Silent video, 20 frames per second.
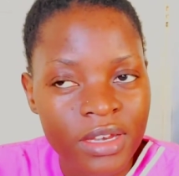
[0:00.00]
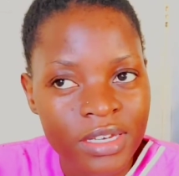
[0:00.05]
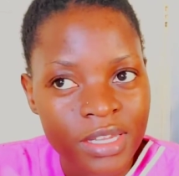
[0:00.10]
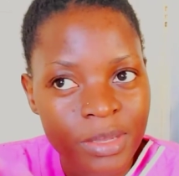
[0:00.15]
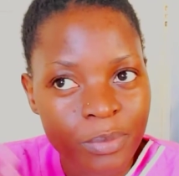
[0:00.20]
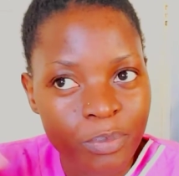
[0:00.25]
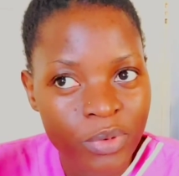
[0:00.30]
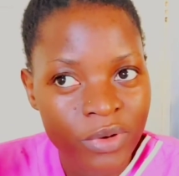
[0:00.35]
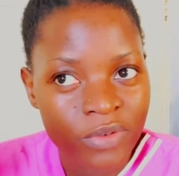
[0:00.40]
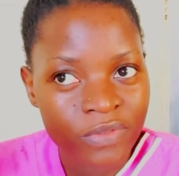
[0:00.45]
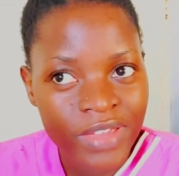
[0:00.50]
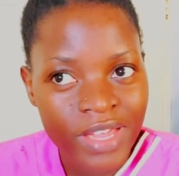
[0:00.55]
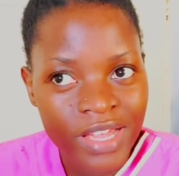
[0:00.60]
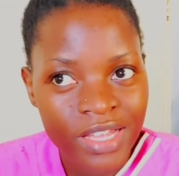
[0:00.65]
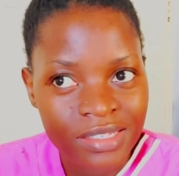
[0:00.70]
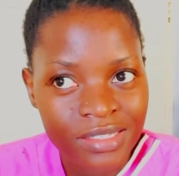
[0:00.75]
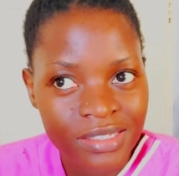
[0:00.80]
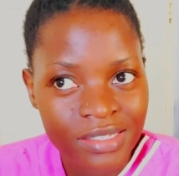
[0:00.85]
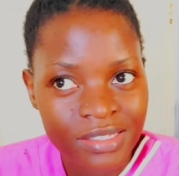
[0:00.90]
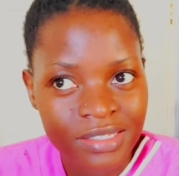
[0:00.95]
the
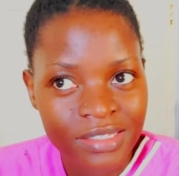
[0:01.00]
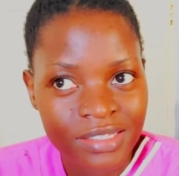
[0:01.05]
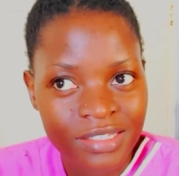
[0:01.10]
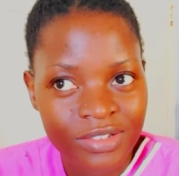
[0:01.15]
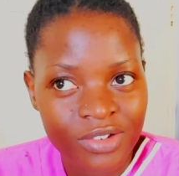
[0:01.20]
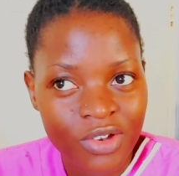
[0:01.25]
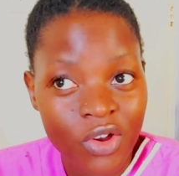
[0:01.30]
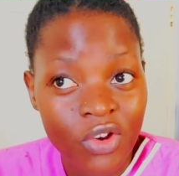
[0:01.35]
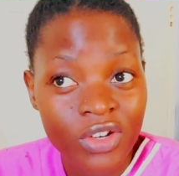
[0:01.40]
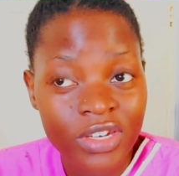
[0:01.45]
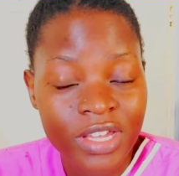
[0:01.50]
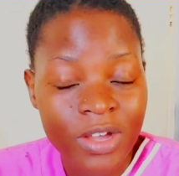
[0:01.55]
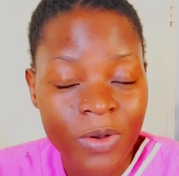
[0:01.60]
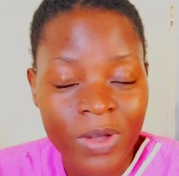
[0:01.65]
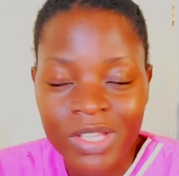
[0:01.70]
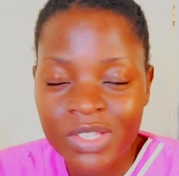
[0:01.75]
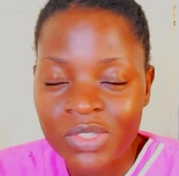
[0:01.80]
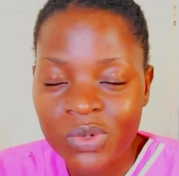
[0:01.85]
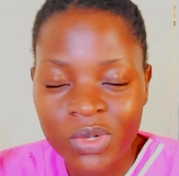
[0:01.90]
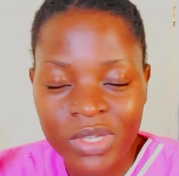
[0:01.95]
previous order
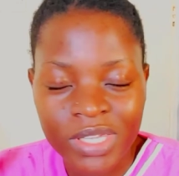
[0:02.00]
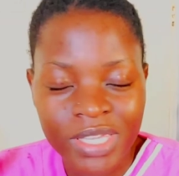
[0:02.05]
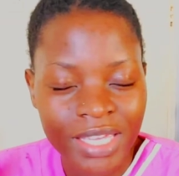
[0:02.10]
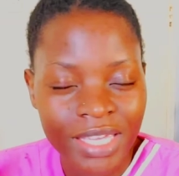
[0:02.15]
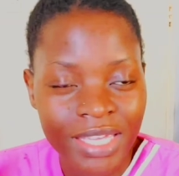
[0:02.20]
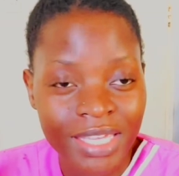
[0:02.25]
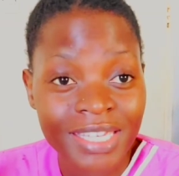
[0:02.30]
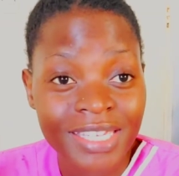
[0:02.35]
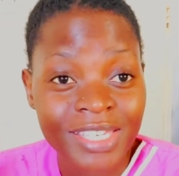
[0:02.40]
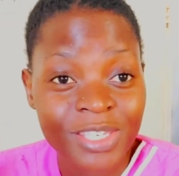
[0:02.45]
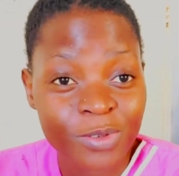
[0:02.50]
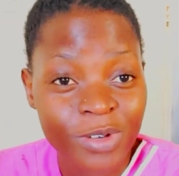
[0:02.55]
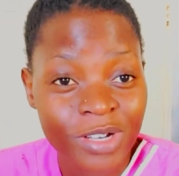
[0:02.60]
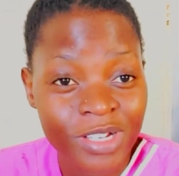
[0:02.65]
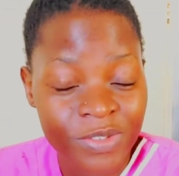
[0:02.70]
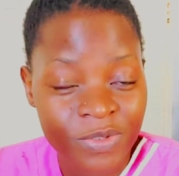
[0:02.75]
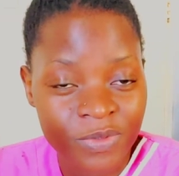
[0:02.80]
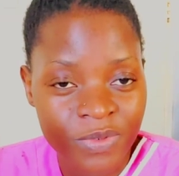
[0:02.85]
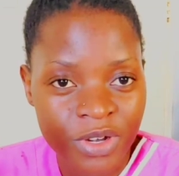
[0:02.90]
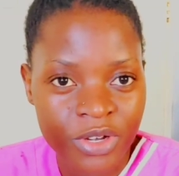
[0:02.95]
was okay. It
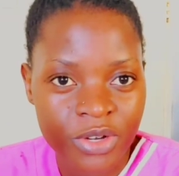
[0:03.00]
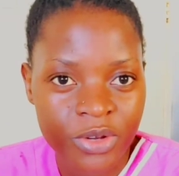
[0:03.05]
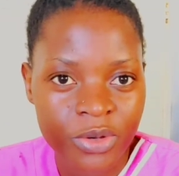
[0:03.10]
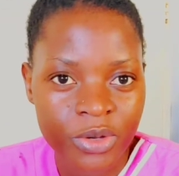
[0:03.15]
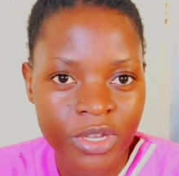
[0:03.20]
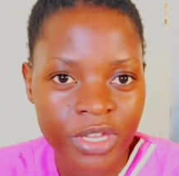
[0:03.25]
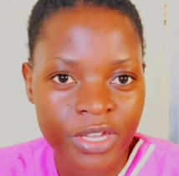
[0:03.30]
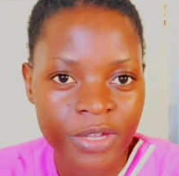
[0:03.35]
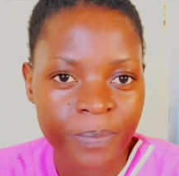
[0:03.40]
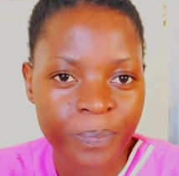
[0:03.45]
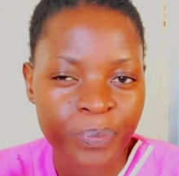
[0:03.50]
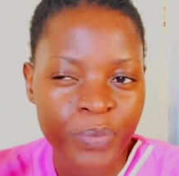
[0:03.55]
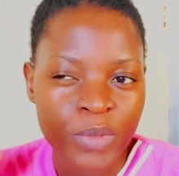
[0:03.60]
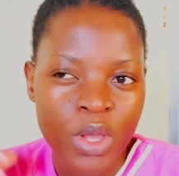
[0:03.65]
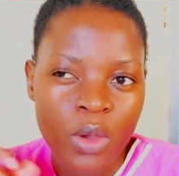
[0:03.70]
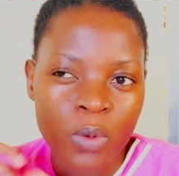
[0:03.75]
was very okay.